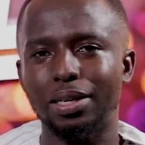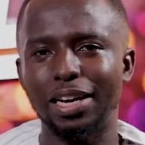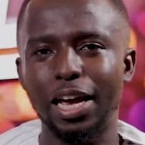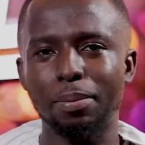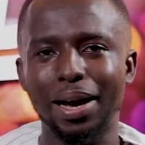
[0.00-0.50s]

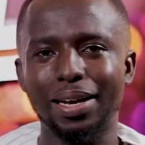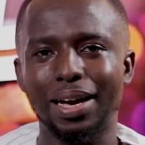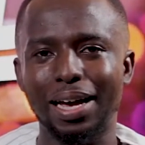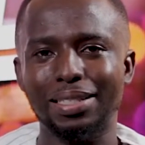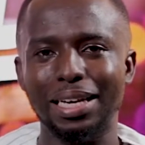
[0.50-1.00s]
Naaman
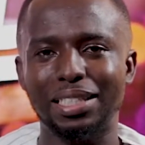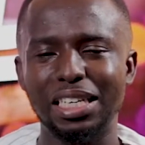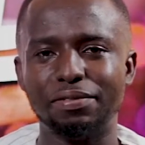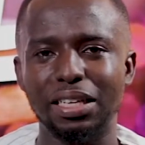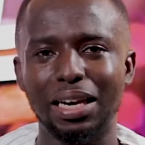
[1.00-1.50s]
has
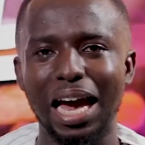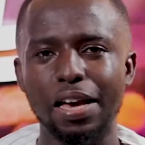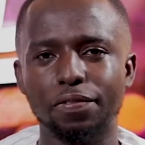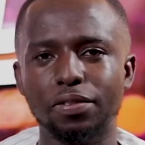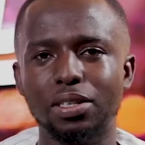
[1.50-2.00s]
achieved in
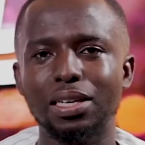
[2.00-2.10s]
life,